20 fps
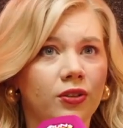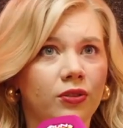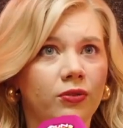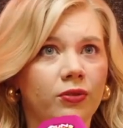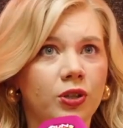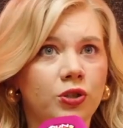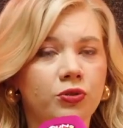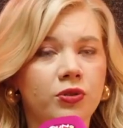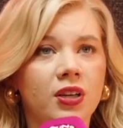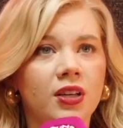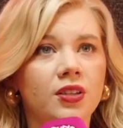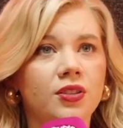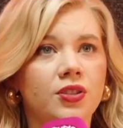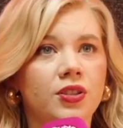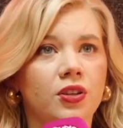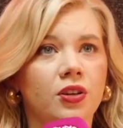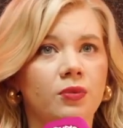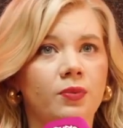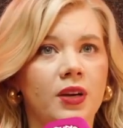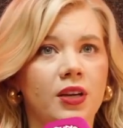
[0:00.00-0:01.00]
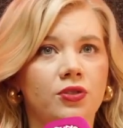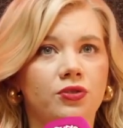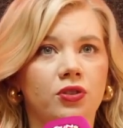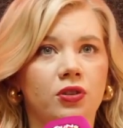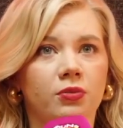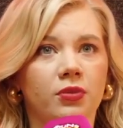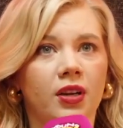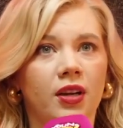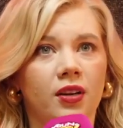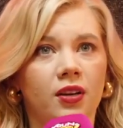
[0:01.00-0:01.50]
Retreating to your
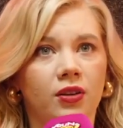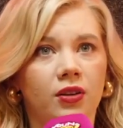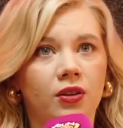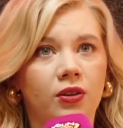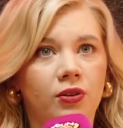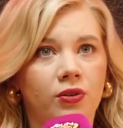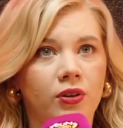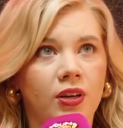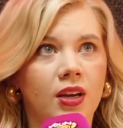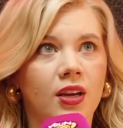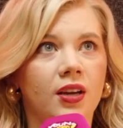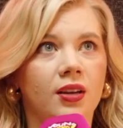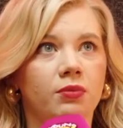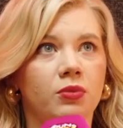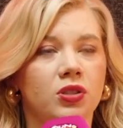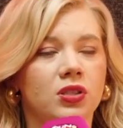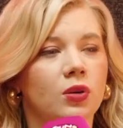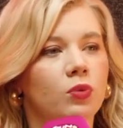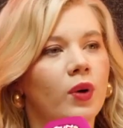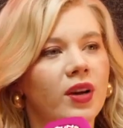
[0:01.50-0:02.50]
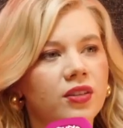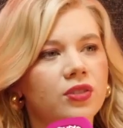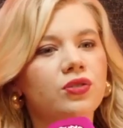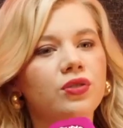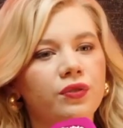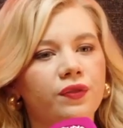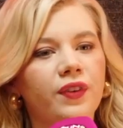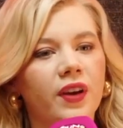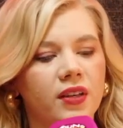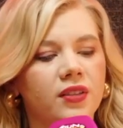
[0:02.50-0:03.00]
bedroom, kind of creating music. When did
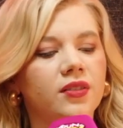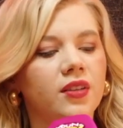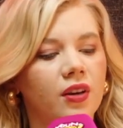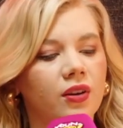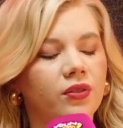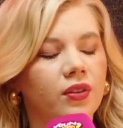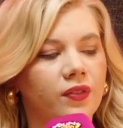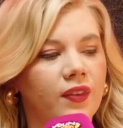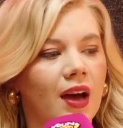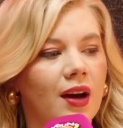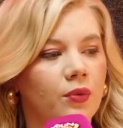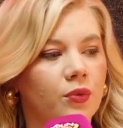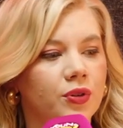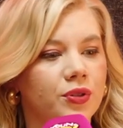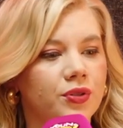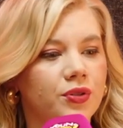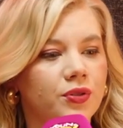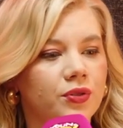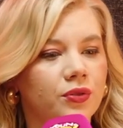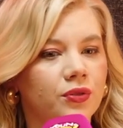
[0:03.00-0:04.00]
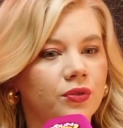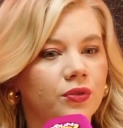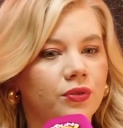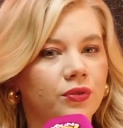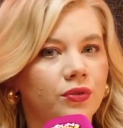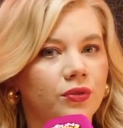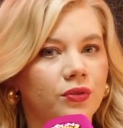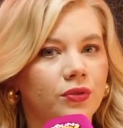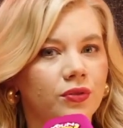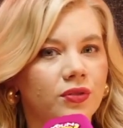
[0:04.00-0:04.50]
you find out that that was
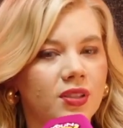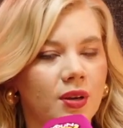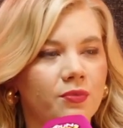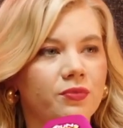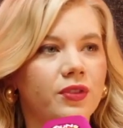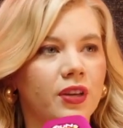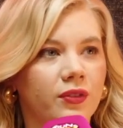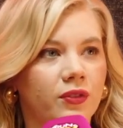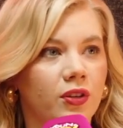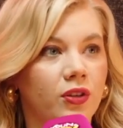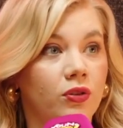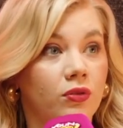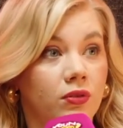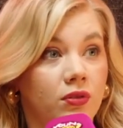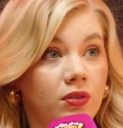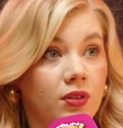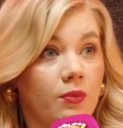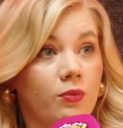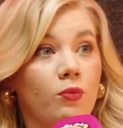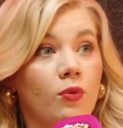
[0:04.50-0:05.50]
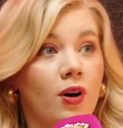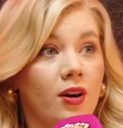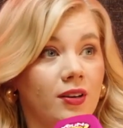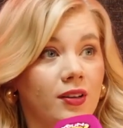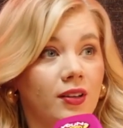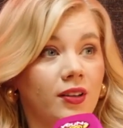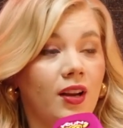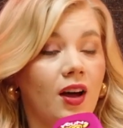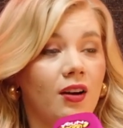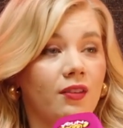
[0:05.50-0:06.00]
something that you, number
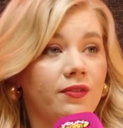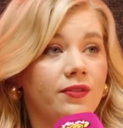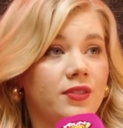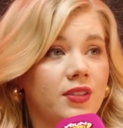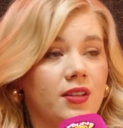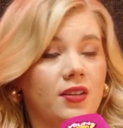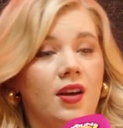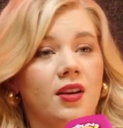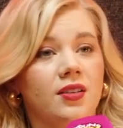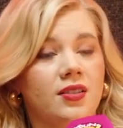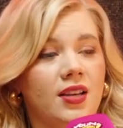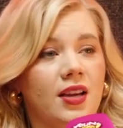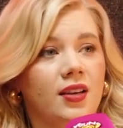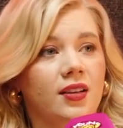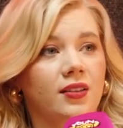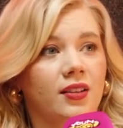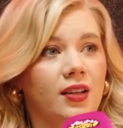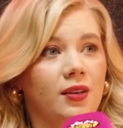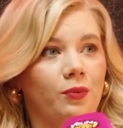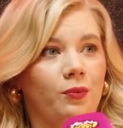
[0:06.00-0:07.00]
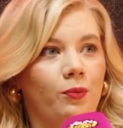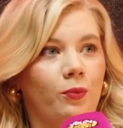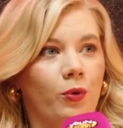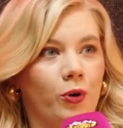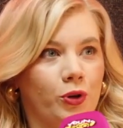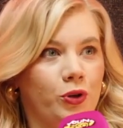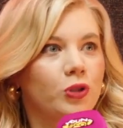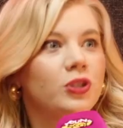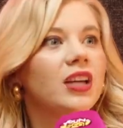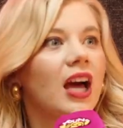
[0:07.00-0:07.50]
one, loved and secondly,
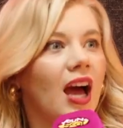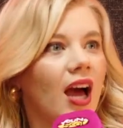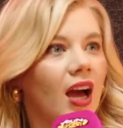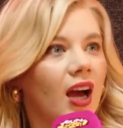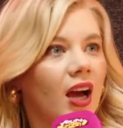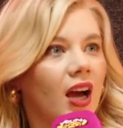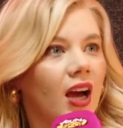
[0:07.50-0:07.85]
were good at?